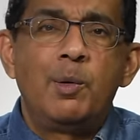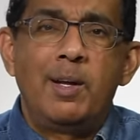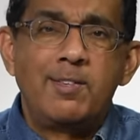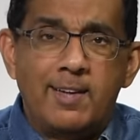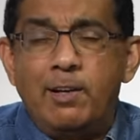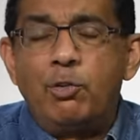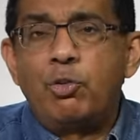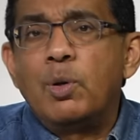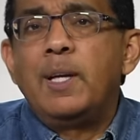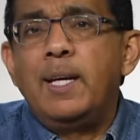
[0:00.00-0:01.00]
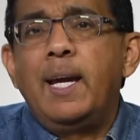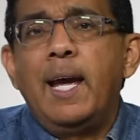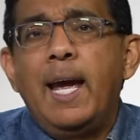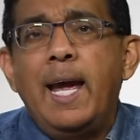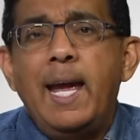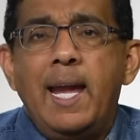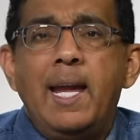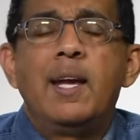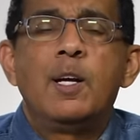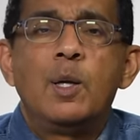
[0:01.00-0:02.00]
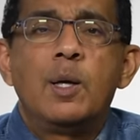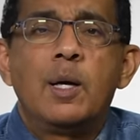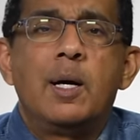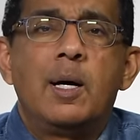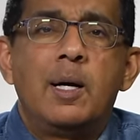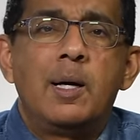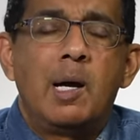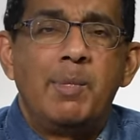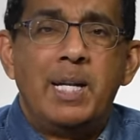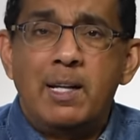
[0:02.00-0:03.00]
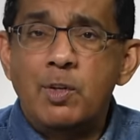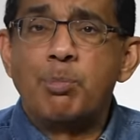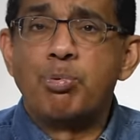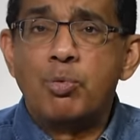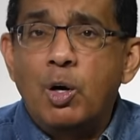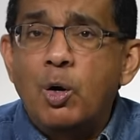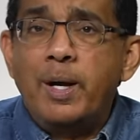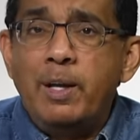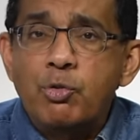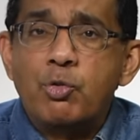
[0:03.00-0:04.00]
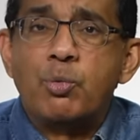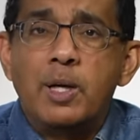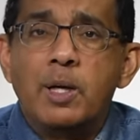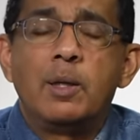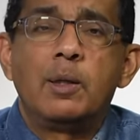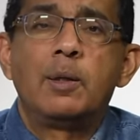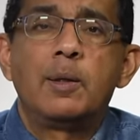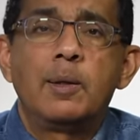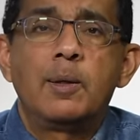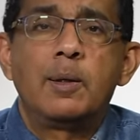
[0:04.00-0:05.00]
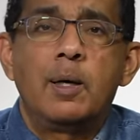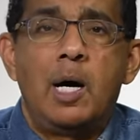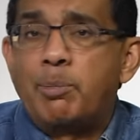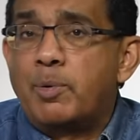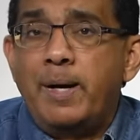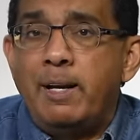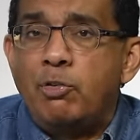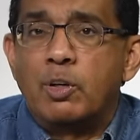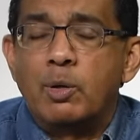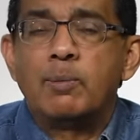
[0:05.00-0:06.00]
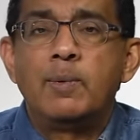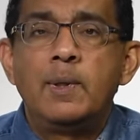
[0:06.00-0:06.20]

essentially it's a pro-Israel operation.